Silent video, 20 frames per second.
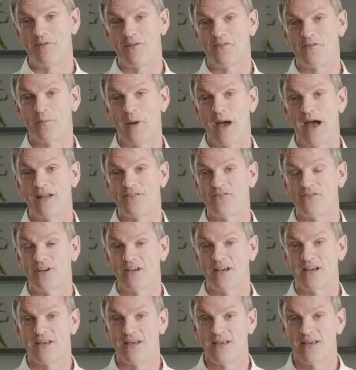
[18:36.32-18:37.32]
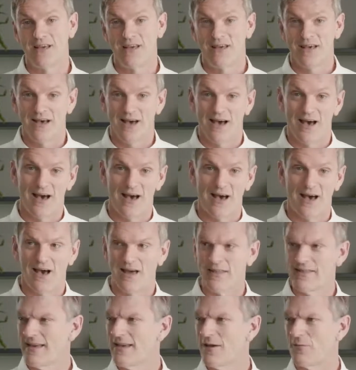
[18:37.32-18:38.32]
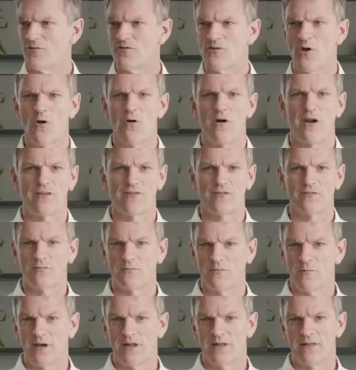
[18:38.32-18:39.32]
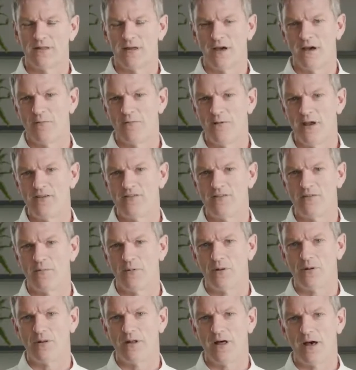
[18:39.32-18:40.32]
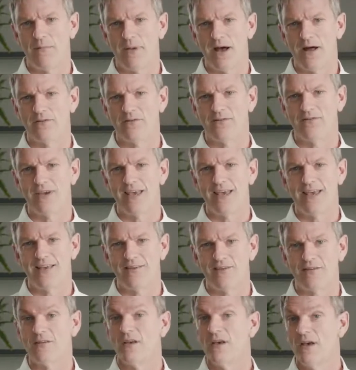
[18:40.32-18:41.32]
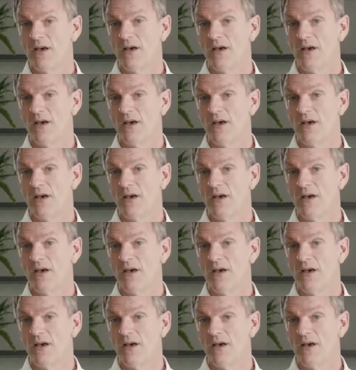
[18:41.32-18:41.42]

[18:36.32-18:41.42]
dispatching, I think it was Norris, with a reasonable amount of ease